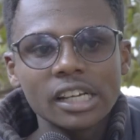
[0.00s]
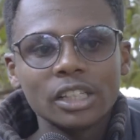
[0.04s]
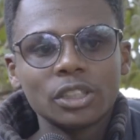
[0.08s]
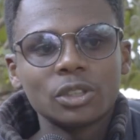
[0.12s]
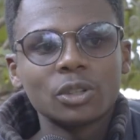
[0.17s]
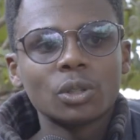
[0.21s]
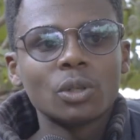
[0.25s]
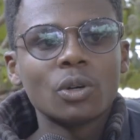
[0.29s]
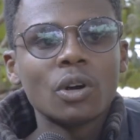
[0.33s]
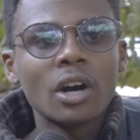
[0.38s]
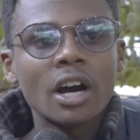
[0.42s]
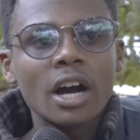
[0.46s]

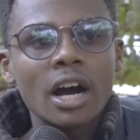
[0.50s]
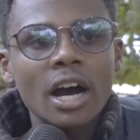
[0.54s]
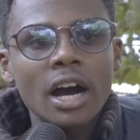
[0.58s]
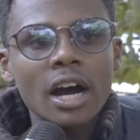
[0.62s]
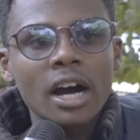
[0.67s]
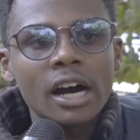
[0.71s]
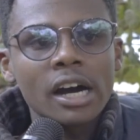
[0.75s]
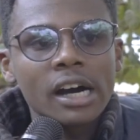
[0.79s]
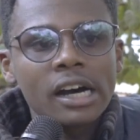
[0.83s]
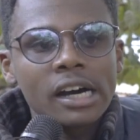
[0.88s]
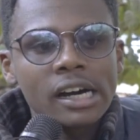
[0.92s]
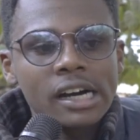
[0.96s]
So
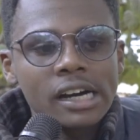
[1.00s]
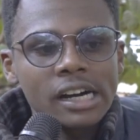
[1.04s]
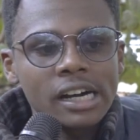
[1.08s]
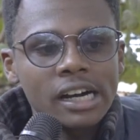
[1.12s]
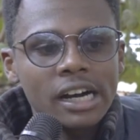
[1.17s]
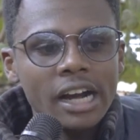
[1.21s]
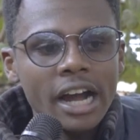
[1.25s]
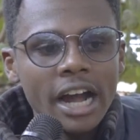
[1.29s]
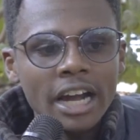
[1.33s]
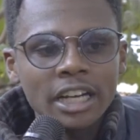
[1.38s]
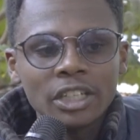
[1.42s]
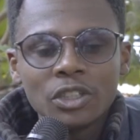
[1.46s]

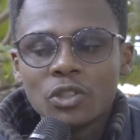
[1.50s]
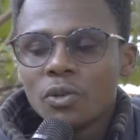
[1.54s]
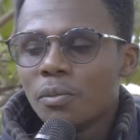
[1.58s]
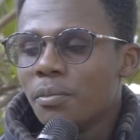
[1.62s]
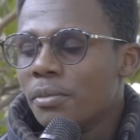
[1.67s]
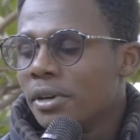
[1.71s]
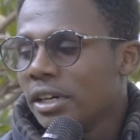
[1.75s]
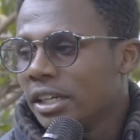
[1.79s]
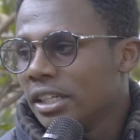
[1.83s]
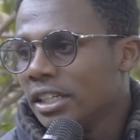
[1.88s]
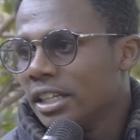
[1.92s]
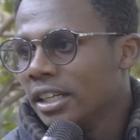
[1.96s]
I do
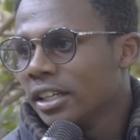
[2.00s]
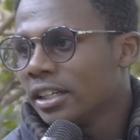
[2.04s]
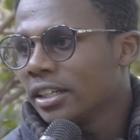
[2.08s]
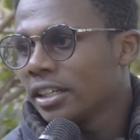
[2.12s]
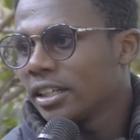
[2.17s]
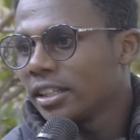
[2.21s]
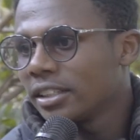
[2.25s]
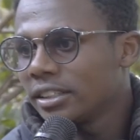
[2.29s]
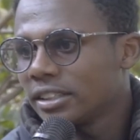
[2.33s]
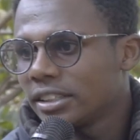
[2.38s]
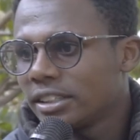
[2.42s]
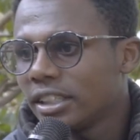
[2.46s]
breeding,
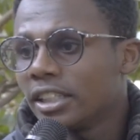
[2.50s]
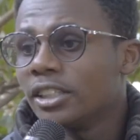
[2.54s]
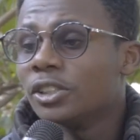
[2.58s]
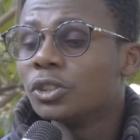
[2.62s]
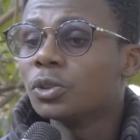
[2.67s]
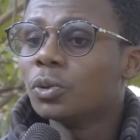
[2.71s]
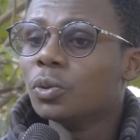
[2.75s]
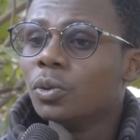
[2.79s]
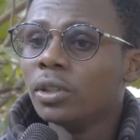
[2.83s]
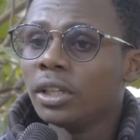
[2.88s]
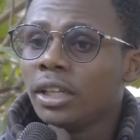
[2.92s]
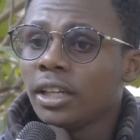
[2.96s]
still
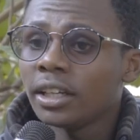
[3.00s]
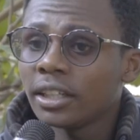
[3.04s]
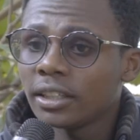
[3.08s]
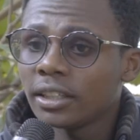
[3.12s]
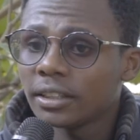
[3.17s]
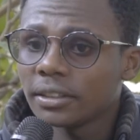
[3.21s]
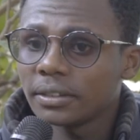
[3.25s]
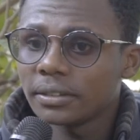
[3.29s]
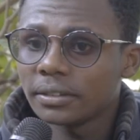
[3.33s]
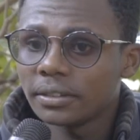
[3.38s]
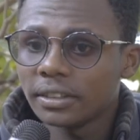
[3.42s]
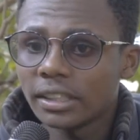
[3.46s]
schooling,
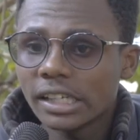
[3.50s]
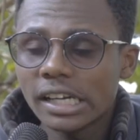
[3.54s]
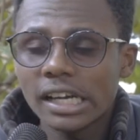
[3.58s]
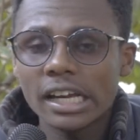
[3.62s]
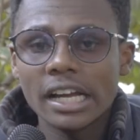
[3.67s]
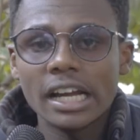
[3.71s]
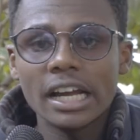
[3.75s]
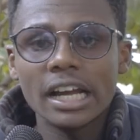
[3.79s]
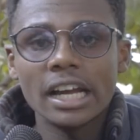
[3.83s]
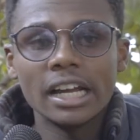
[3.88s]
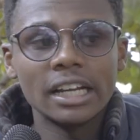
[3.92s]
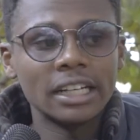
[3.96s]

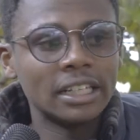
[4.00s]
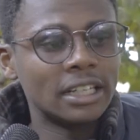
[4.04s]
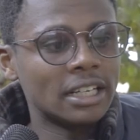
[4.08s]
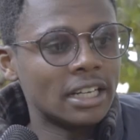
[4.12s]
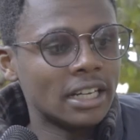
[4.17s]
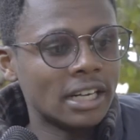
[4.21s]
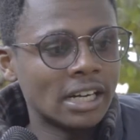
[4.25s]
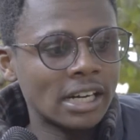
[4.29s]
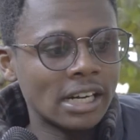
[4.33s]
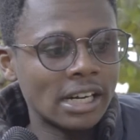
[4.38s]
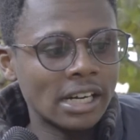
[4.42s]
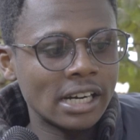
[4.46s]
and
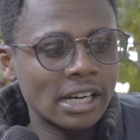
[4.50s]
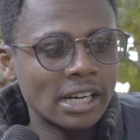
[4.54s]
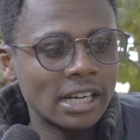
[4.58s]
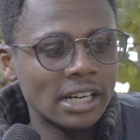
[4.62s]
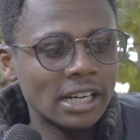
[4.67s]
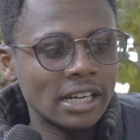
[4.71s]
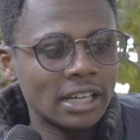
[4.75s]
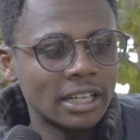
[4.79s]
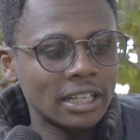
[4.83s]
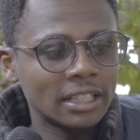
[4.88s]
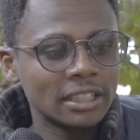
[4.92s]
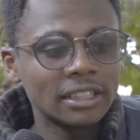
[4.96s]

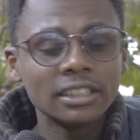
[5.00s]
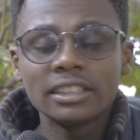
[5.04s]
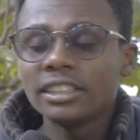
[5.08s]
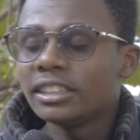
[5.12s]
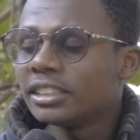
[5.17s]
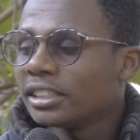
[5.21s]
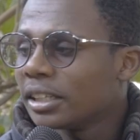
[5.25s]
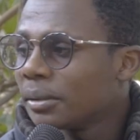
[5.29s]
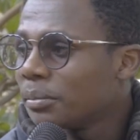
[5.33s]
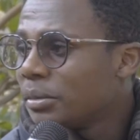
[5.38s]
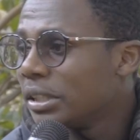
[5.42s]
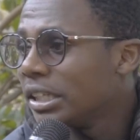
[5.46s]
this
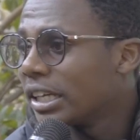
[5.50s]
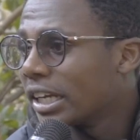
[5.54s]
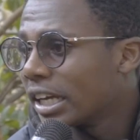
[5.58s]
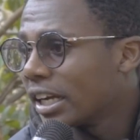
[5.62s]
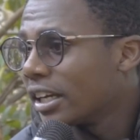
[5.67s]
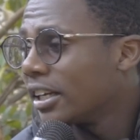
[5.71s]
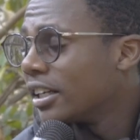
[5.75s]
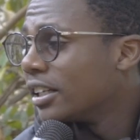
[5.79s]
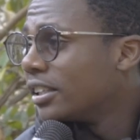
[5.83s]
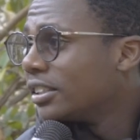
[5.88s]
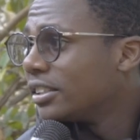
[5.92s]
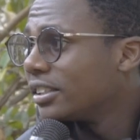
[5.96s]
is MD
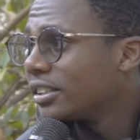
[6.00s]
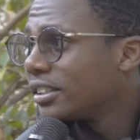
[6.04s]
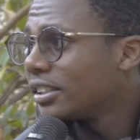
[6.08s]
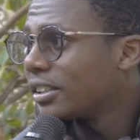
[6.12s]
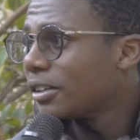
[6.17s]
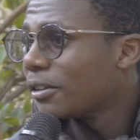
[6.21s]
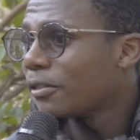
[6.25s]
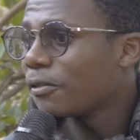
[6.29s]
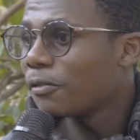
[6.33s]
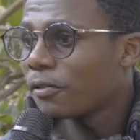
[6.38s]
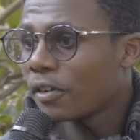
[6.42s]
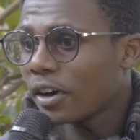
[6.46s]
Kennels,
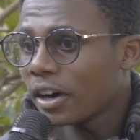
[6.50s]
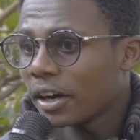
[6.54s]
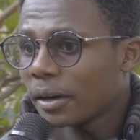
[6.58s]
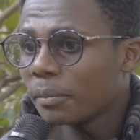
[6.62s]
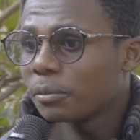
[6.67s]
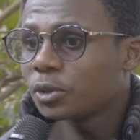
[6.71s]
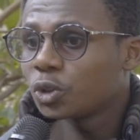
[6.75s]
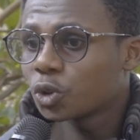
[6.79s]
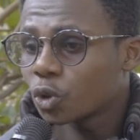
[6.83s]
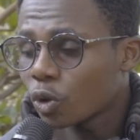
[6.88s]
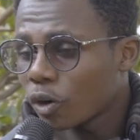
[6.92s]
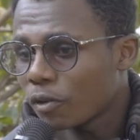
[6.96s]

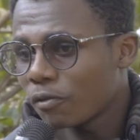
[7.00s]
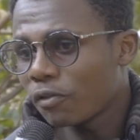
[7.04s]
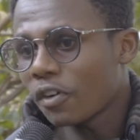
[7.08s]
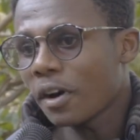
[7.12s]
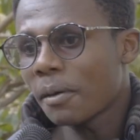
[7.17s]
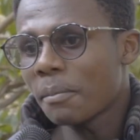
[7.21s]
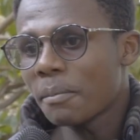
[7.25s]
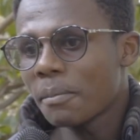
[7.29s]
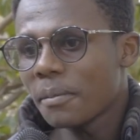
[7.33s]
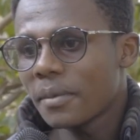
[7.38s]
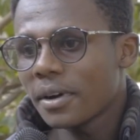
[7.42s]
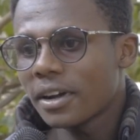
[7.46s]
stroke
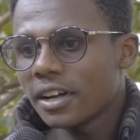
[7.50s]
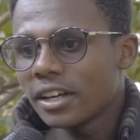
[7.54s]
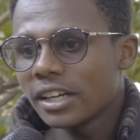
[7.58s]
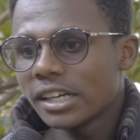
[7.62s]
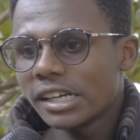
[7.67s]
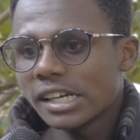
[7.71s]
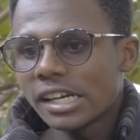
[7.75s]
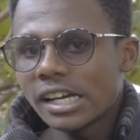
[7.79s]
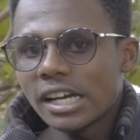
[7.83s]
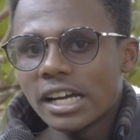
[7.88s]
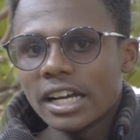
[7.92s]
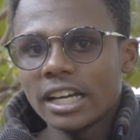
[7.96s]
farm.
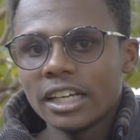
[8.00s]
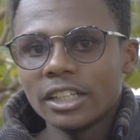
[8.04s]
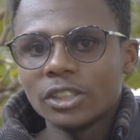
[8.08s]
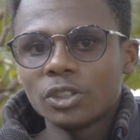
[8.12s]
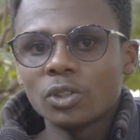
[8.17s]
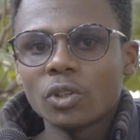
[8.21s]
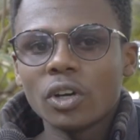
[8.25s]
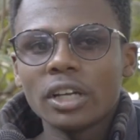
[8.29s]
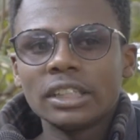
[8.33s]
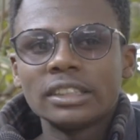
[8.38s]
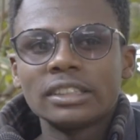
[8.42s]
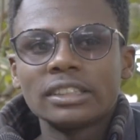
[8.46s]

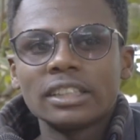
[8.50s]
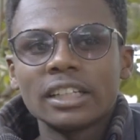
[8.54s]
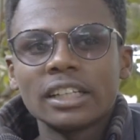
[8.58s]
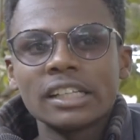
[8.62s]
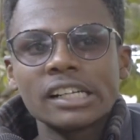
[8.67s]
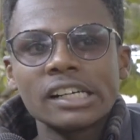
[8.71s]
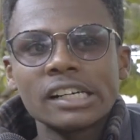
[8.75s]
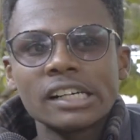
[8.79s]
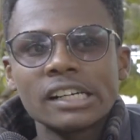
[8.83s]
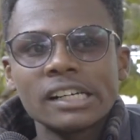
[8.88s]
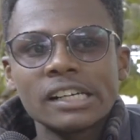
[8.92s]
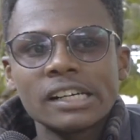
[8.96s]
So
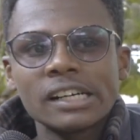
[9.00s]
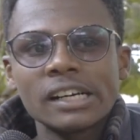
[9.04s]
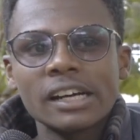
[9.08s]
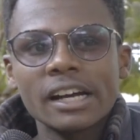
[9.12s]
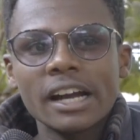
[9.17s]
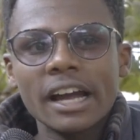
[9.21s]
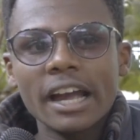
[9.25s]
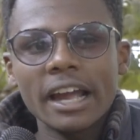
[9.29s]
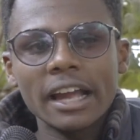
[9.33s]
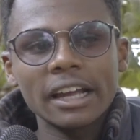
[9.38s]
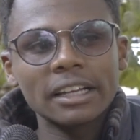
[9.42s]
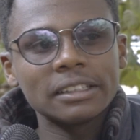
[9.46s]

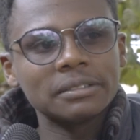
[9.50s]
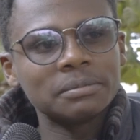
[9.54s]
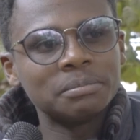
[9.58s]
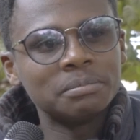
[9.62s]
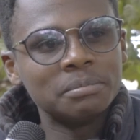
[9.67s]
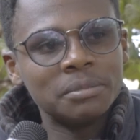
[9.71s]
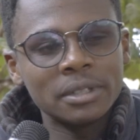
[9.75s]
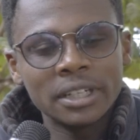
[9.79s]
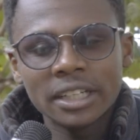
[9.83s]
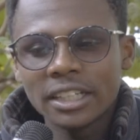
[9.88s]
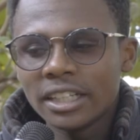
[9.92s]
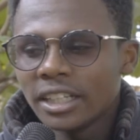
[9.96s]
I'm
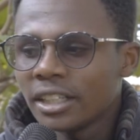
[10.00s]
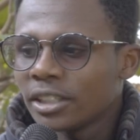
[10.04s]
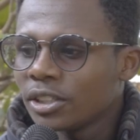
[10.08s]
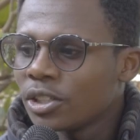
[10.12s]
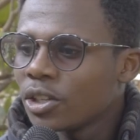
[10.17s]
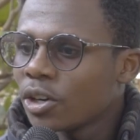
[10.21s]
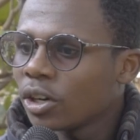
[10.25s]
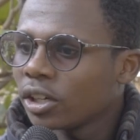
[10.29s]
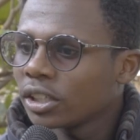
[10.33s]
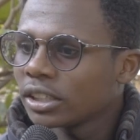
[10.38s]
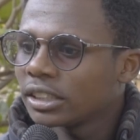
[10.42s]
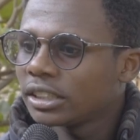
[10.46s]
breeding
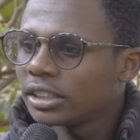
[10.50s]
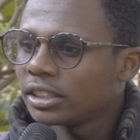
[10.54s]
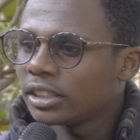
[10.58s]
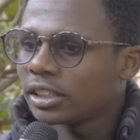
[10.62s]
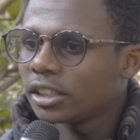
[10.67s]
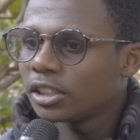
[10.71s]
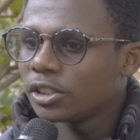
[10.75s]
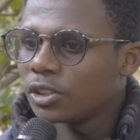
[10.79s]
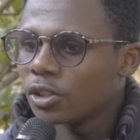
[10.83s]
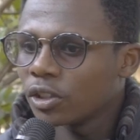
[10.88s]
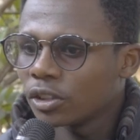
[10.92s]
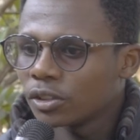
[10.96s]
dogs
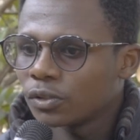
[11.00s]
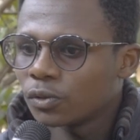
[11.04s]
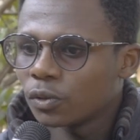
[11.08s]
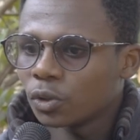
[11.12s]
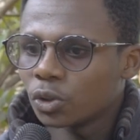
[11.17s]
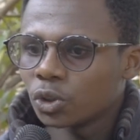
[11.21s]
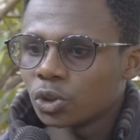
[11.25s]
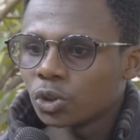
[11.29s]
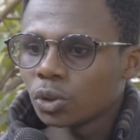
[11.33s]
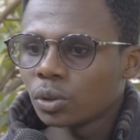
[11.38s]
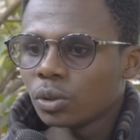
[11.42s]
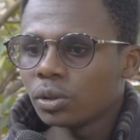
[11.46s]

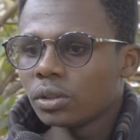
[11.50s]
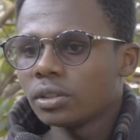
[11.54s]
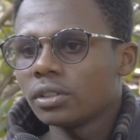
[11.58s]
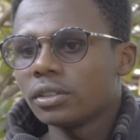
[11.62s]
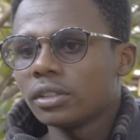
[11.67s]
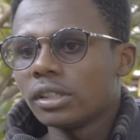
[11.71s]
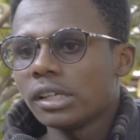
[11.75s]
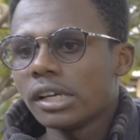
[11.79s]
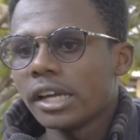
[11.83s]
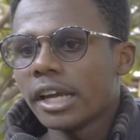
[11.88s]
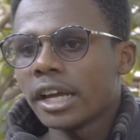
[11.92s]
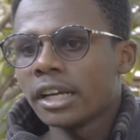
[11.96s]
for show,
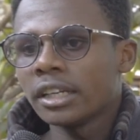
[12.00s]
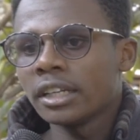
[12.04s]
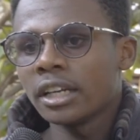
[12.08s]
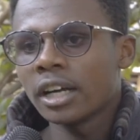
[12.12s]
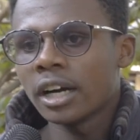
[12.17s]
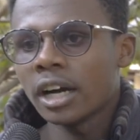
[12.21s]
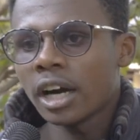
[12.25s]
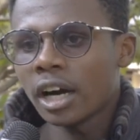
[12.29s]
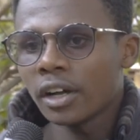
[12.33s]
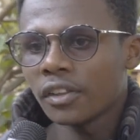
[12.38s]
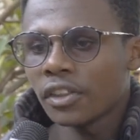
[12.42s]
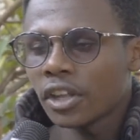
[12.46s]
and
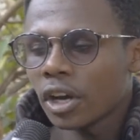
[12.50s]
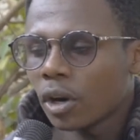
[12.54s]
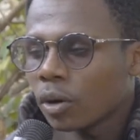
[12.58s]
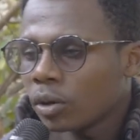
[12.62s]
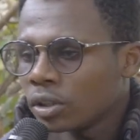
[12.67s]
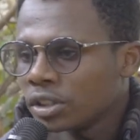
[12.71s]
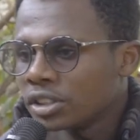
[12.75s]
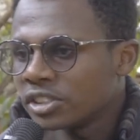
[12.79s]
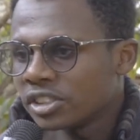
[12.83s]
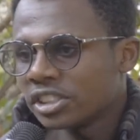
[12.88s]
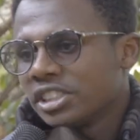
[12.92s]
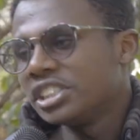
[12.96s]
they're
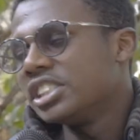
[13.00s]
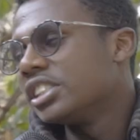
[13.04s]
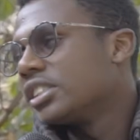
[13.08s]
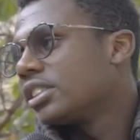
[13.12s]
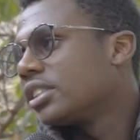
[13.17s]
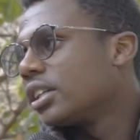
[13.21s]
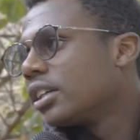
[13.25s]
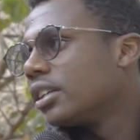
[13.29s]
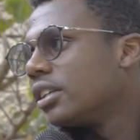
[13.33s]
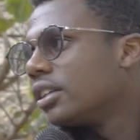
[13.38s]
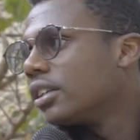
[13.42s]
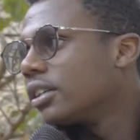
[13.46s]
all
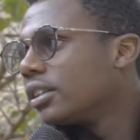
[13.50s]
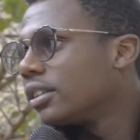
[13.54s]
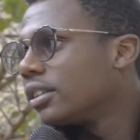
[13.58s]
registered.